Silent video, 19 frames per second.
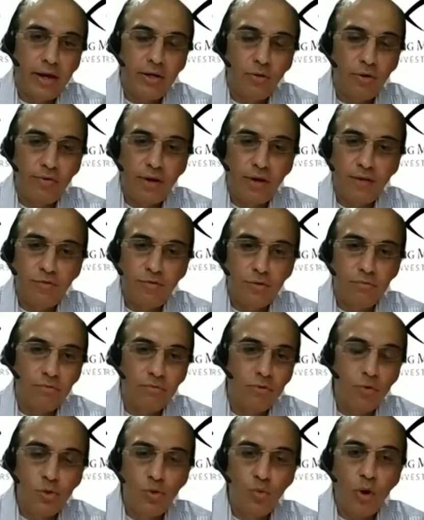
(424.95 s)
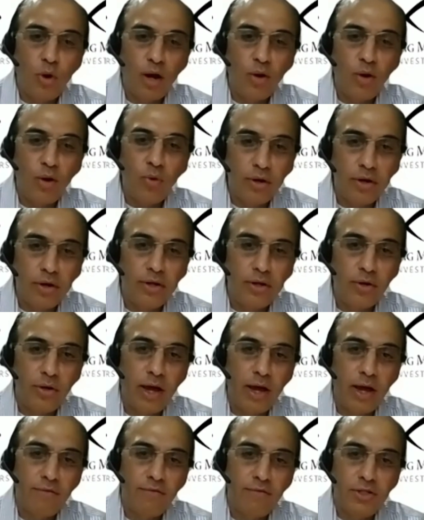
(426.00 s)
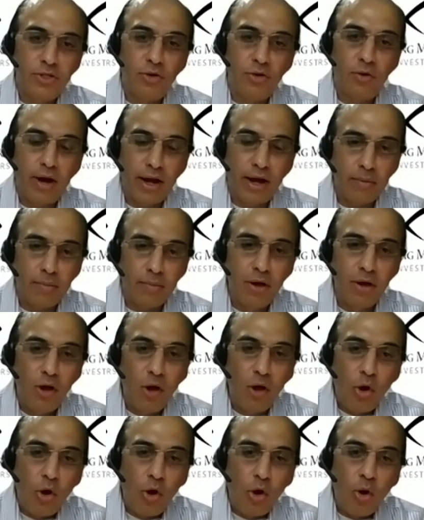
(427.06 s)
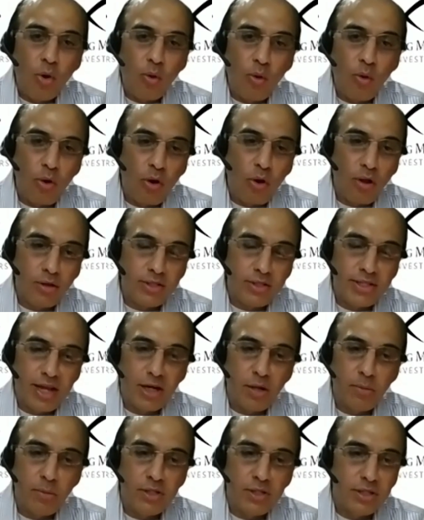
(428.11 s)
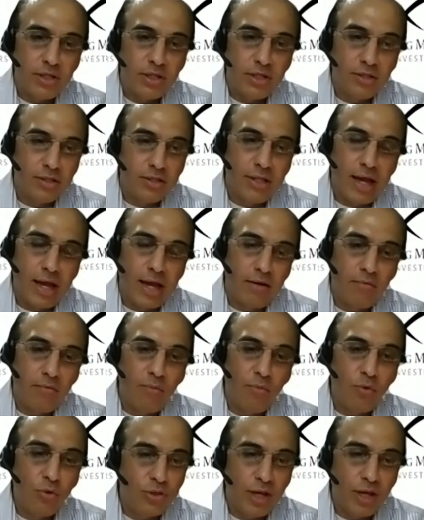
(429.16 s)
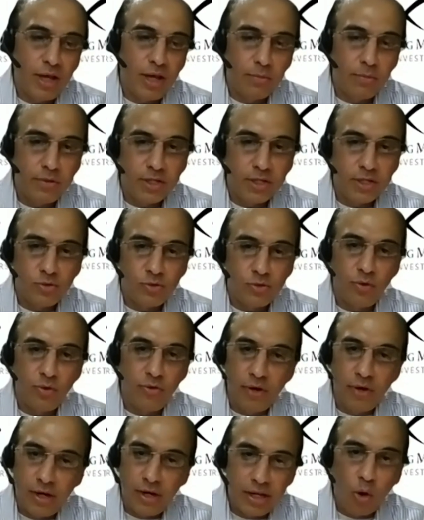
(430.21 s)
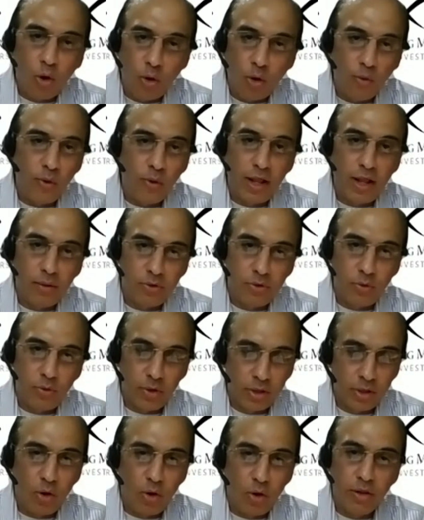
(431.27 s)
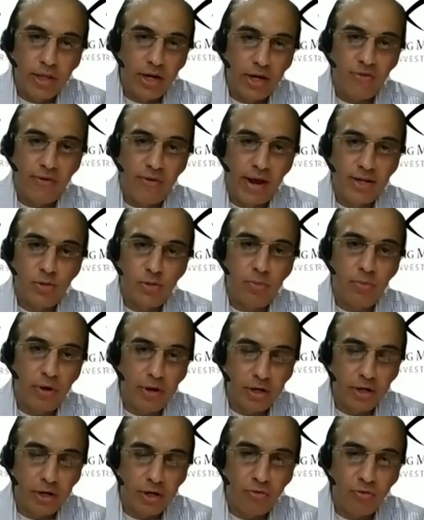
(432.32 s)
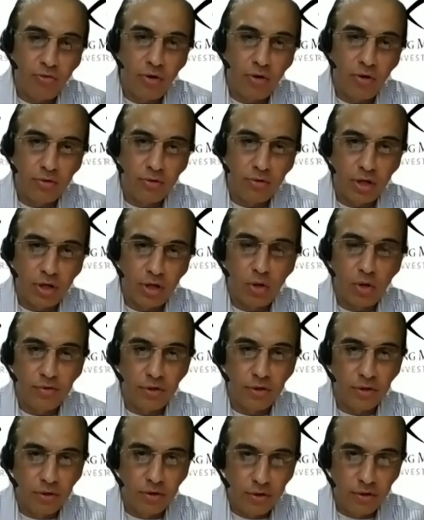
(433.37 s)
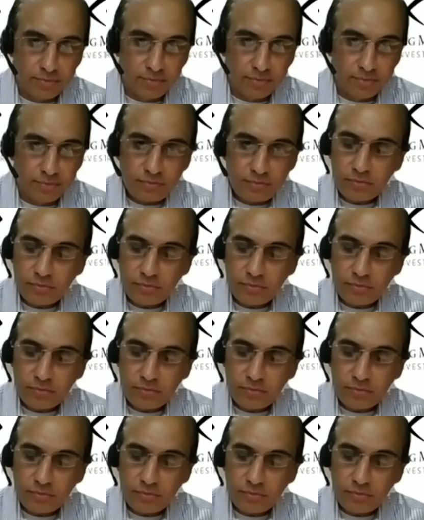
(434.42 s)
And if I have to use one word to kind of describe overall sentiments, it is that most LPs were really overwhelmed with all that transpired throughout the course of the year.